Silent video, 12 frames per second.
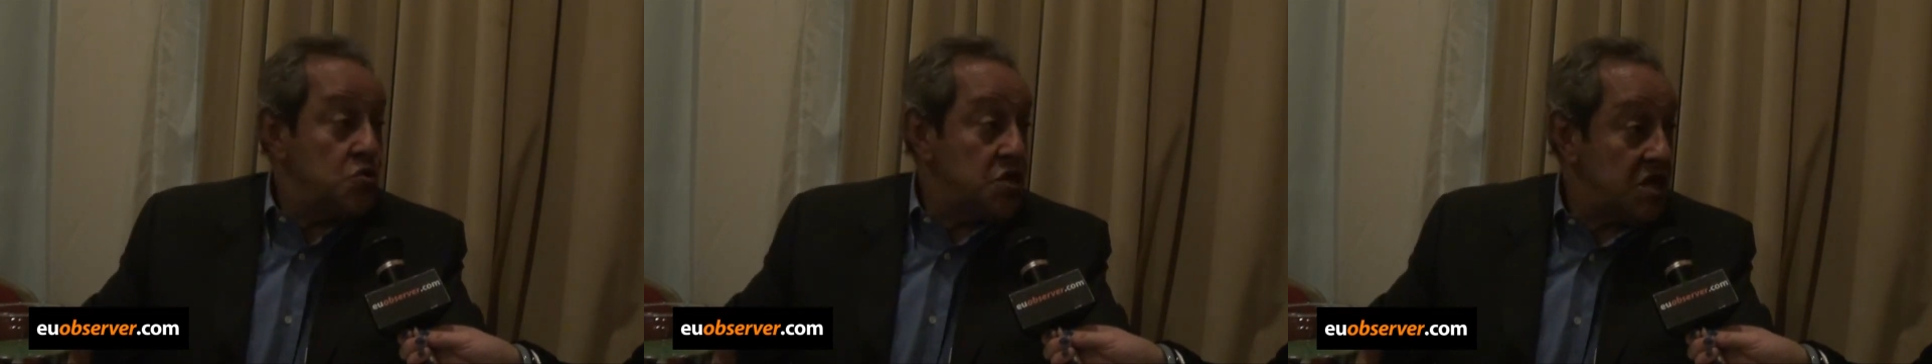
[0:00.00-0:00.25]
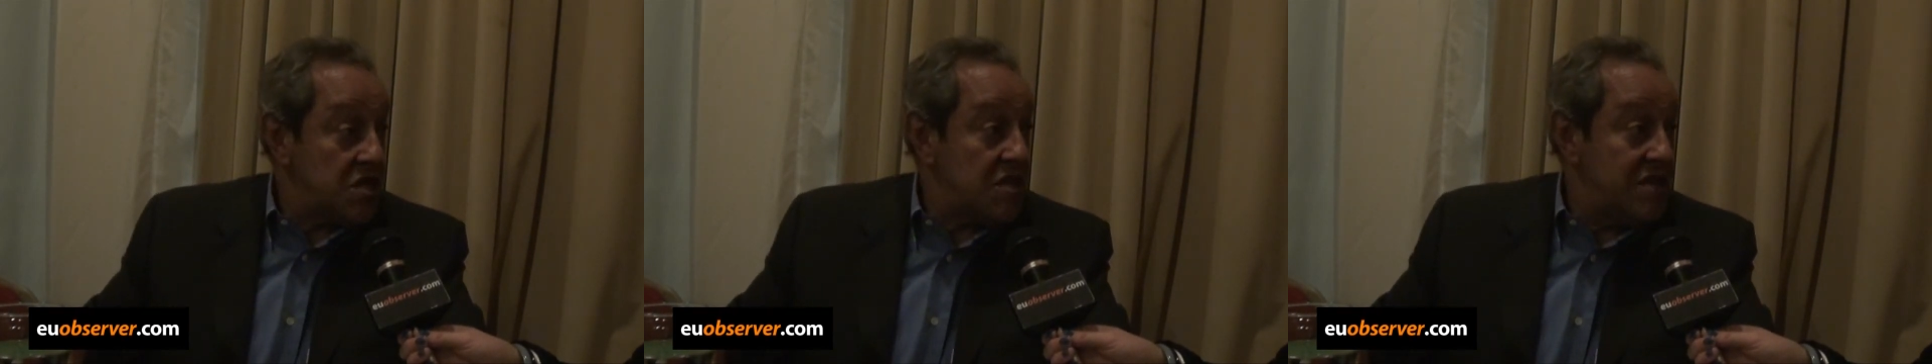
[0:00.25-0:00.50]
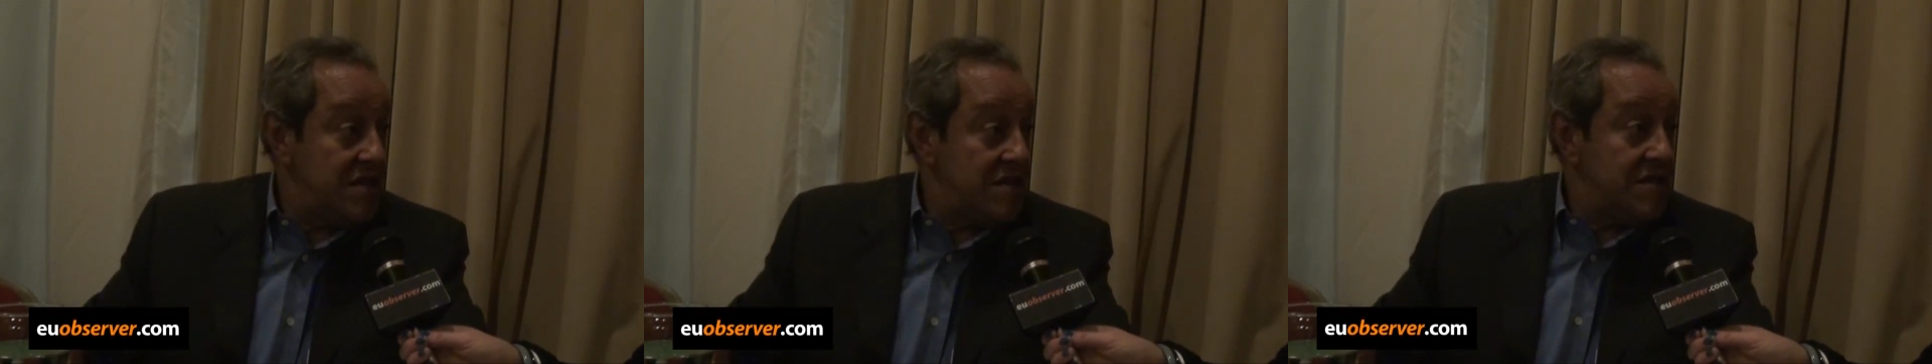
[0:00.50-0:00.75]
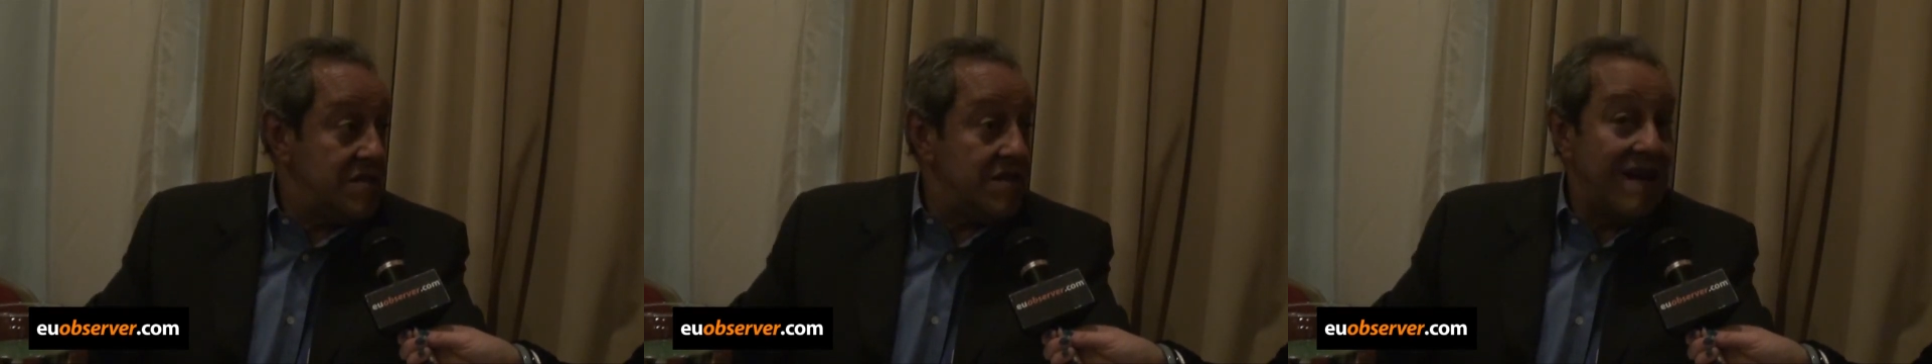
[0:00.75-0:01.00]
succeed
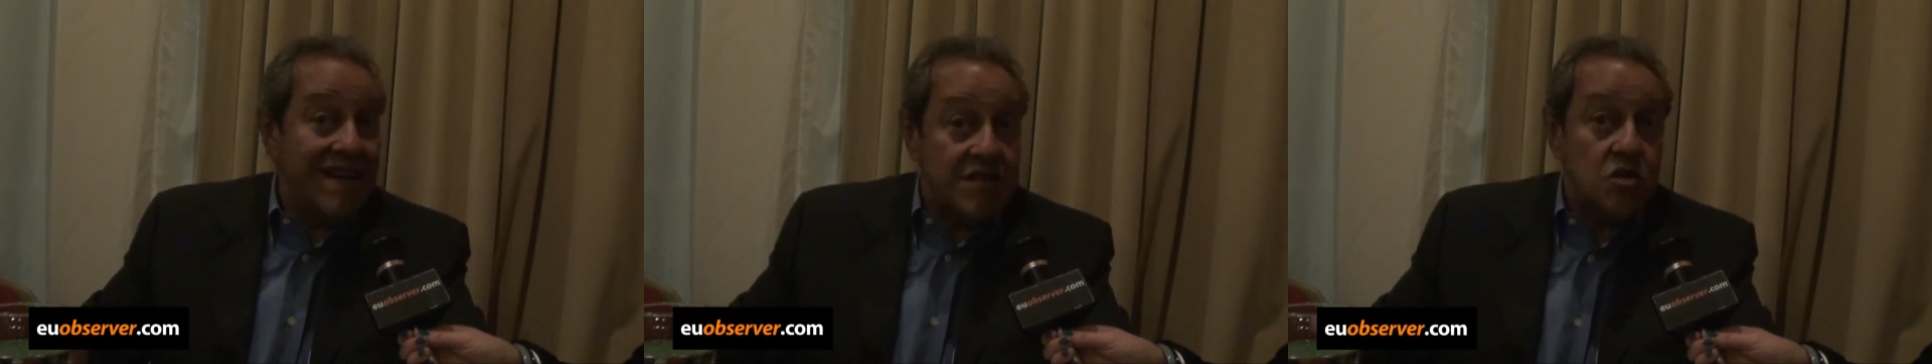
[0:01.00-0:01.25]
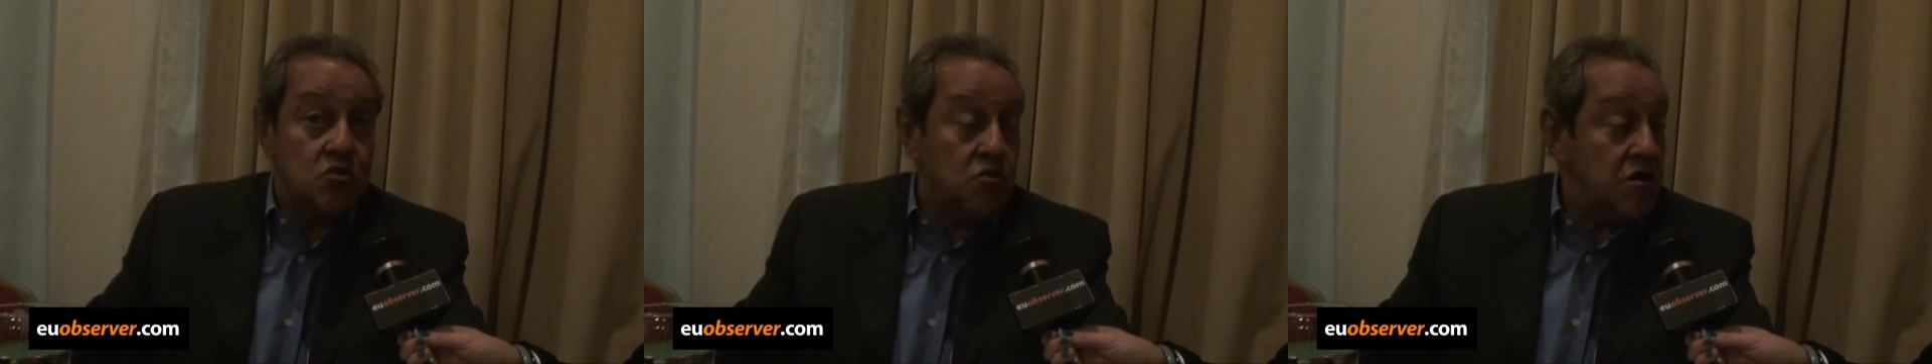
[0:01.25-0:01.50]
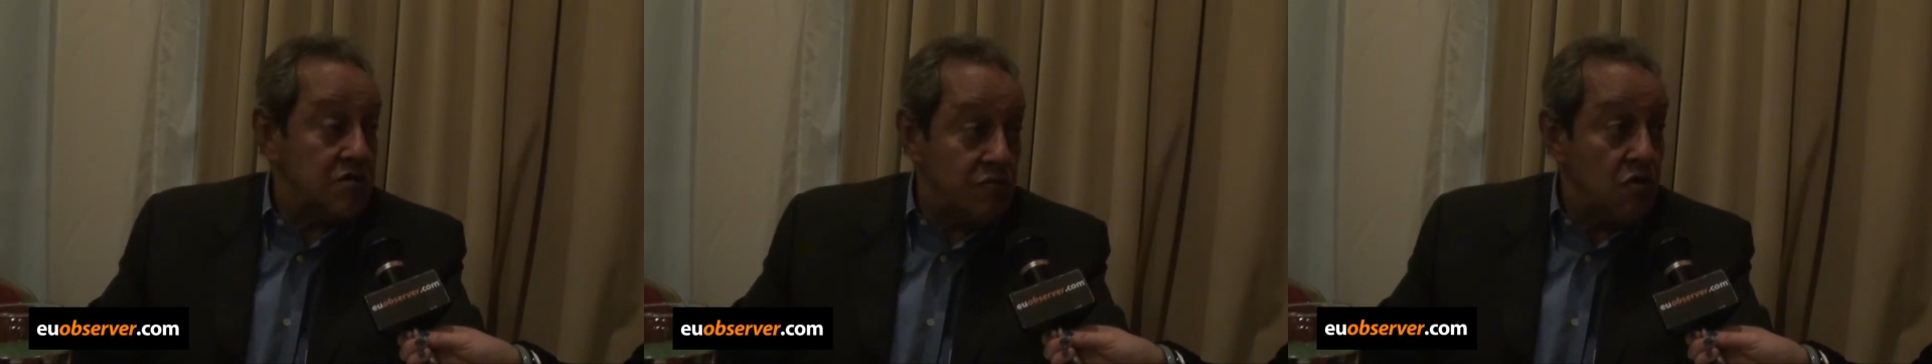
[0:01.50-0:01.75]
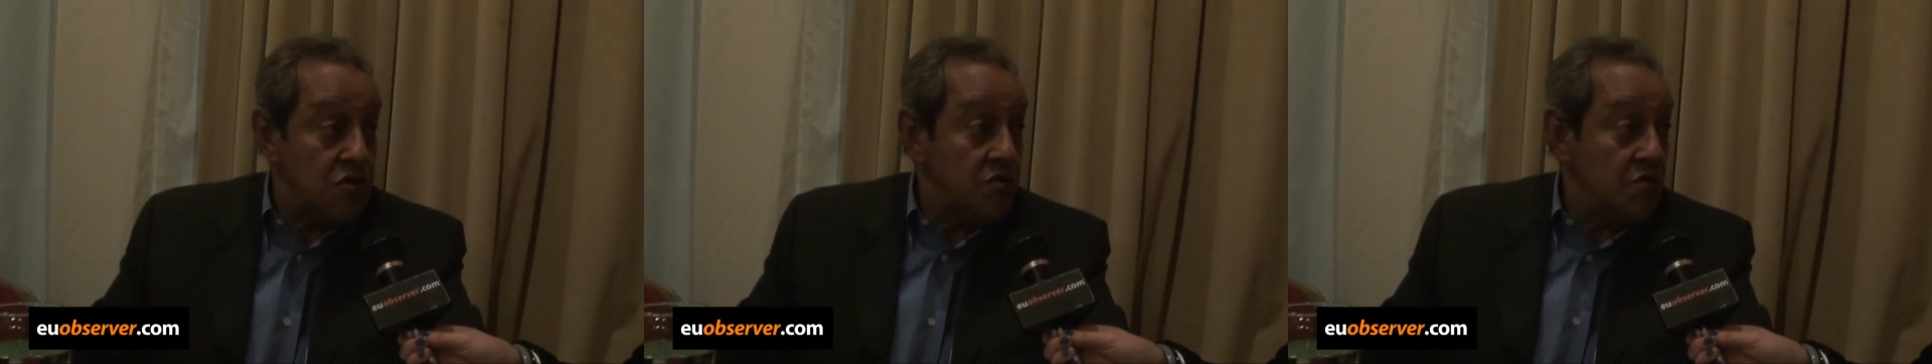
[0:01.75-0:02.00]
as soon as
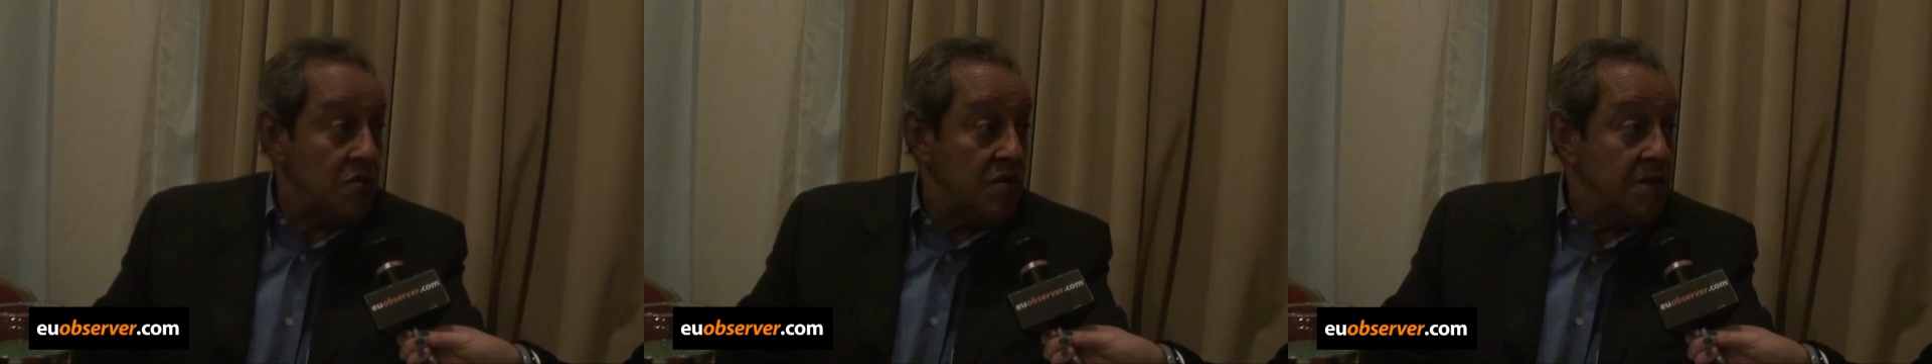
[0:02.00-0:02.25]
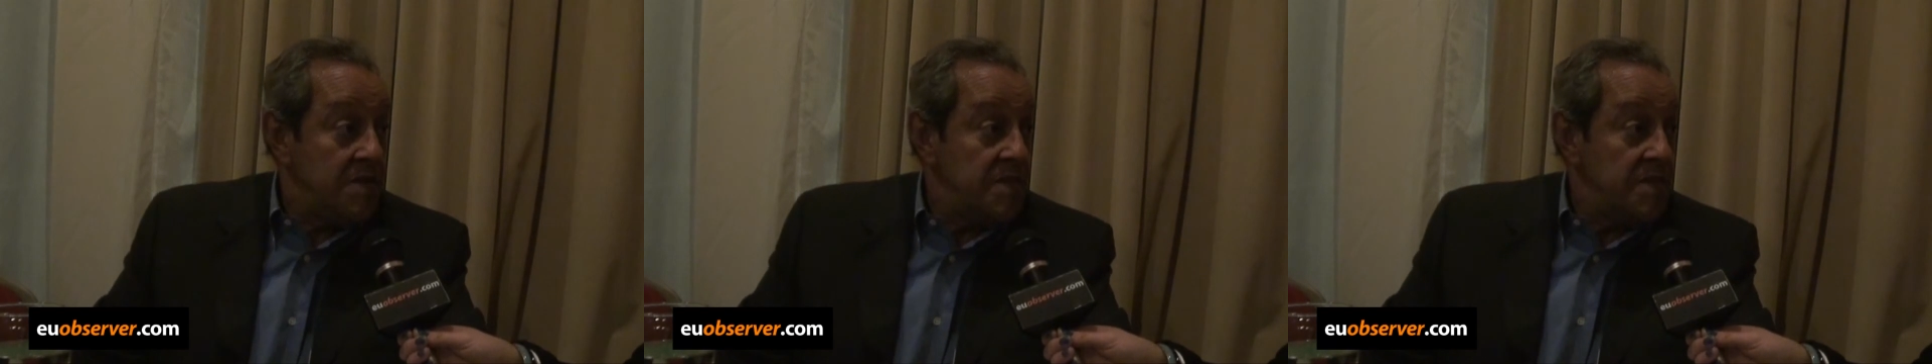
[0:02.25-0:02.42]
possible.